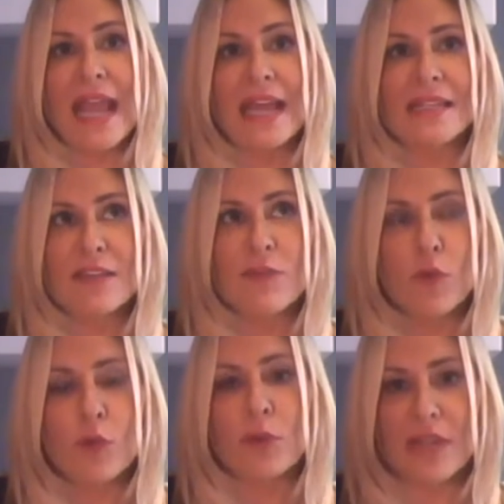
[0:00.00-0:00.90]
And as a
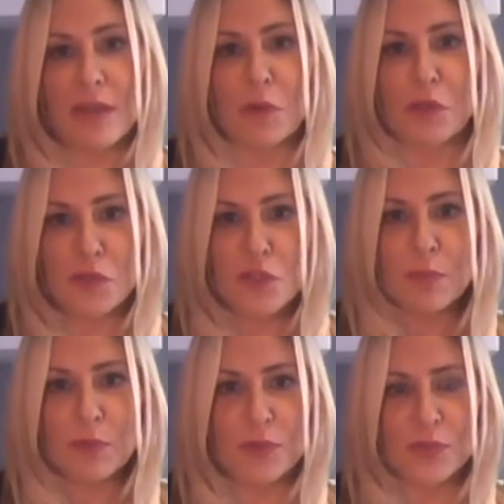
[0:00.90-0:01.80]
former network news
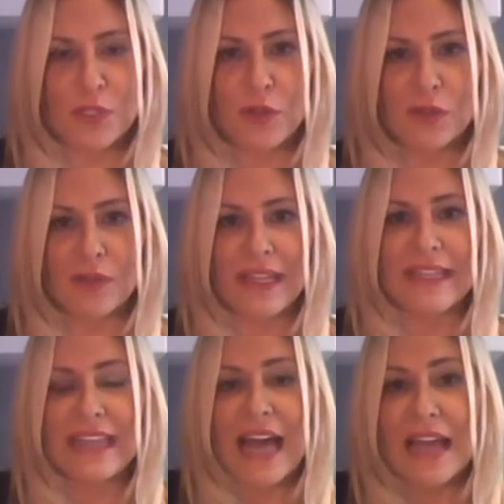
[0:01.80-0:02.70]
producer,
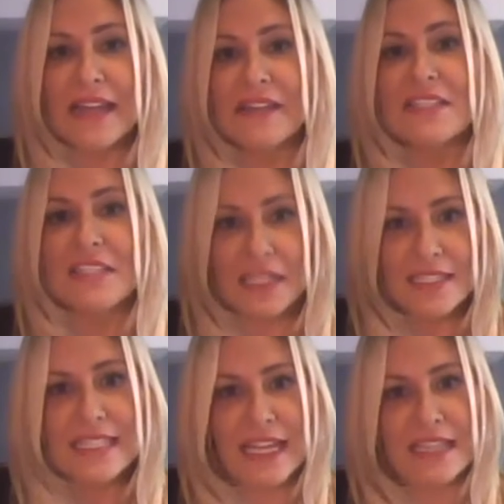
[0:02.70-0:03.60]
that
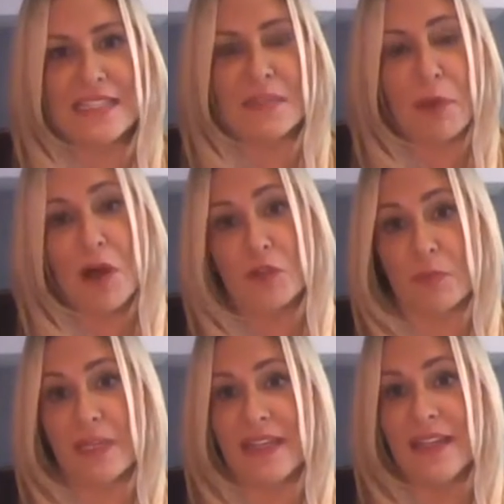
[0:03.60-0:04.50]
does tend to
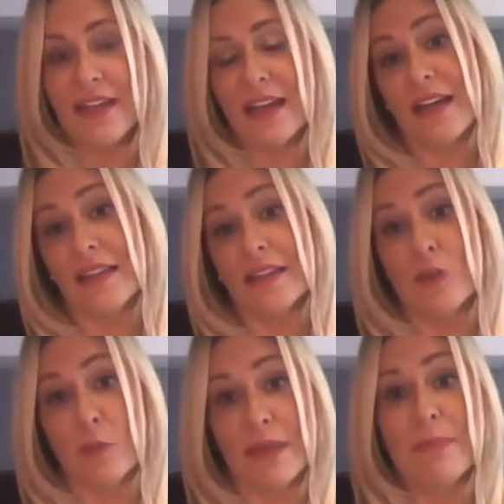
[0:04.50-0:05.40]
bother me a
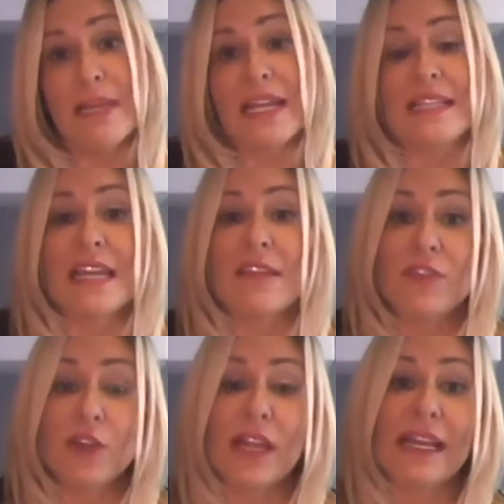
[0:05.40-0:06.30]
little bit, because I
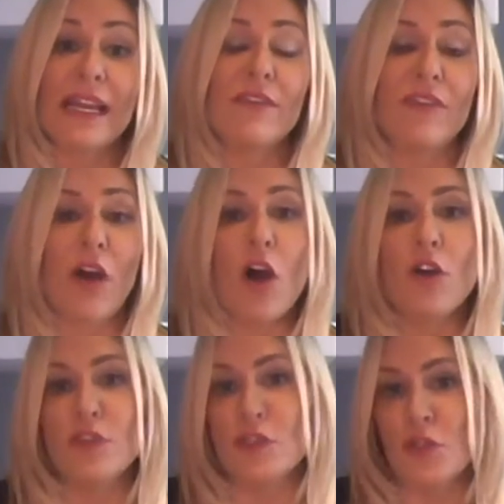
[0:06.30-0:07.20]
feel like if
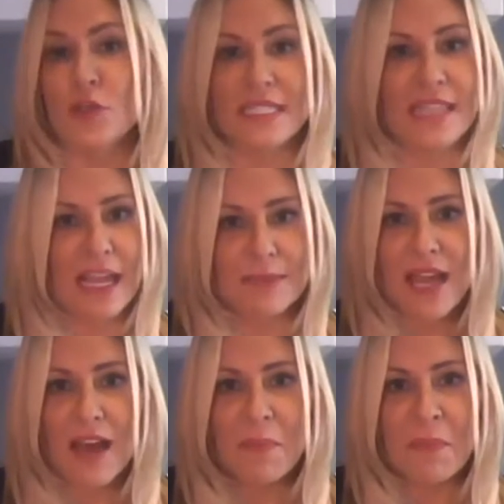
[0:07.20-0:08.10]
all the news is hyped
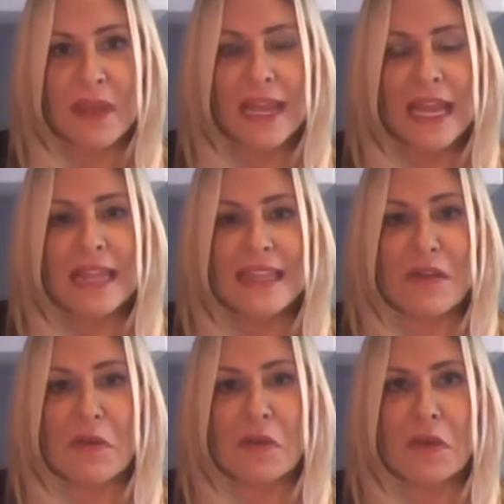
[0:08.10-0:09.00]
up,
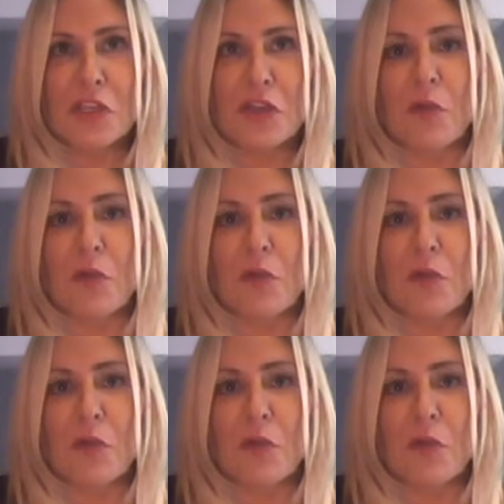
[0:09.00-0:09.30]
then